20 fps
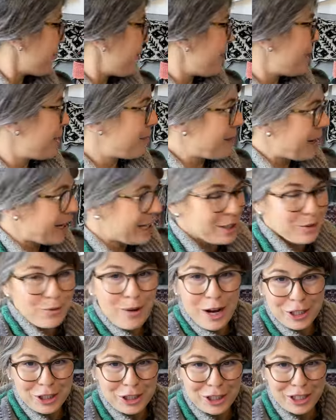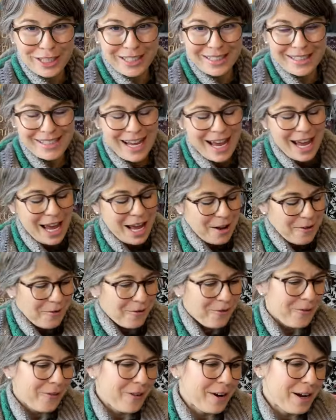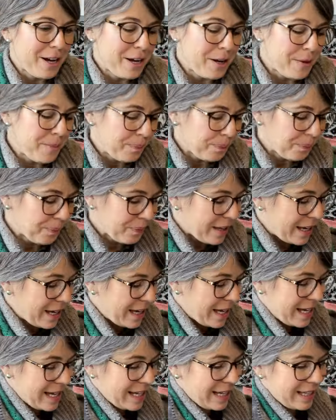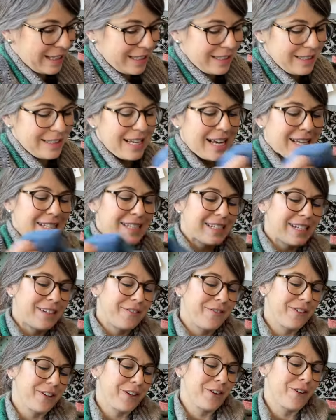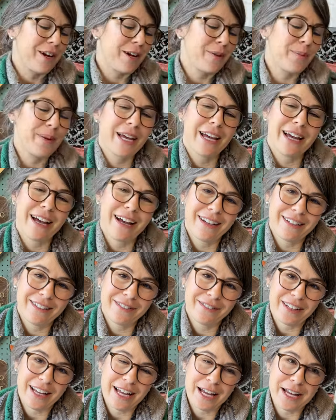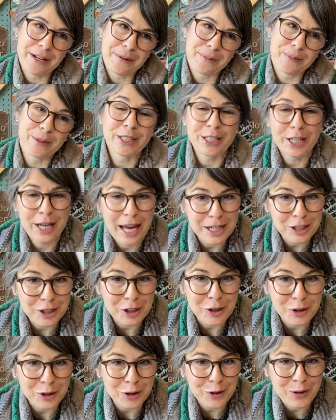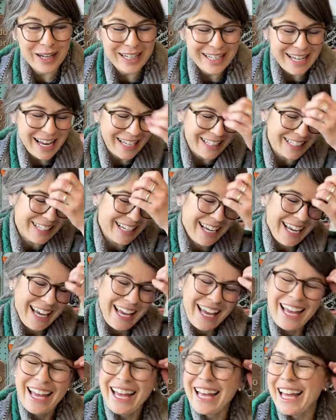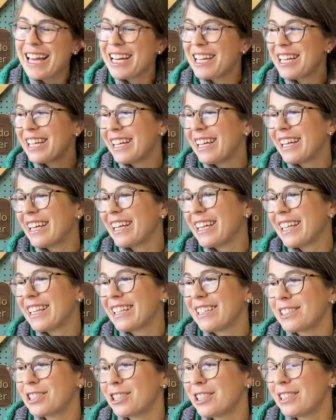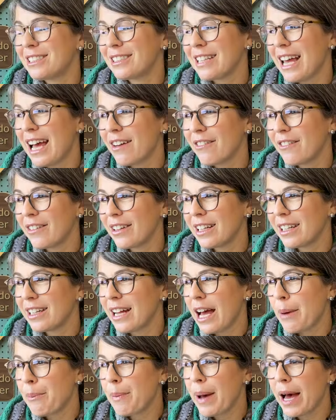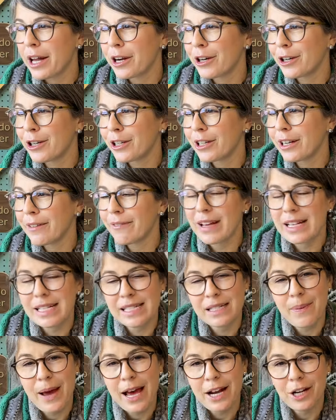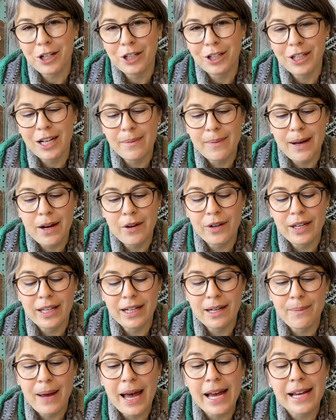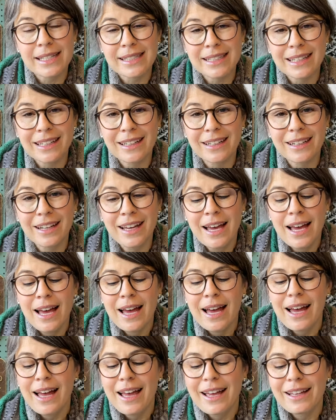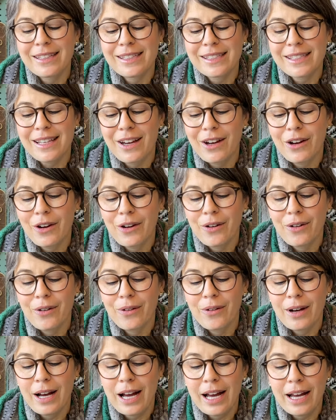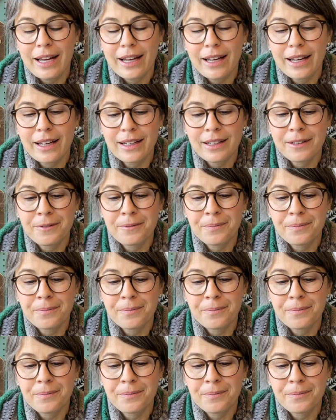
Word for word: one of my swatches from a uh, Test Knit for Creabea, um, which I can't show you quite yet. Uh, she's having a pattern, a vest pattern come out in a magazine. And so I,